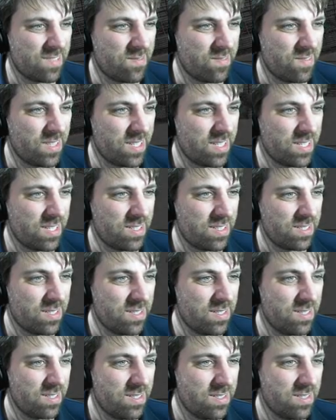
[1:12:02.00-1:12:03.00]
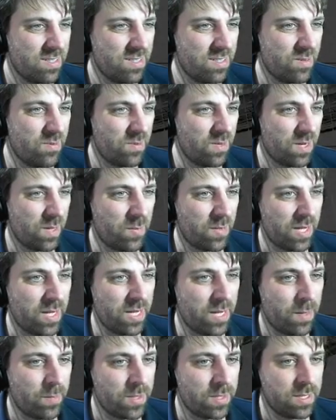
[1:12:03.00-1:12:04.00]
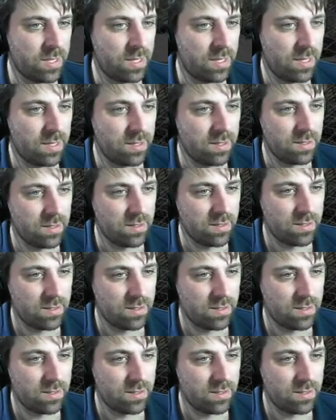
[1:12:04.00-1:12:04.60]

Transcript: not really, not really my cup of tea.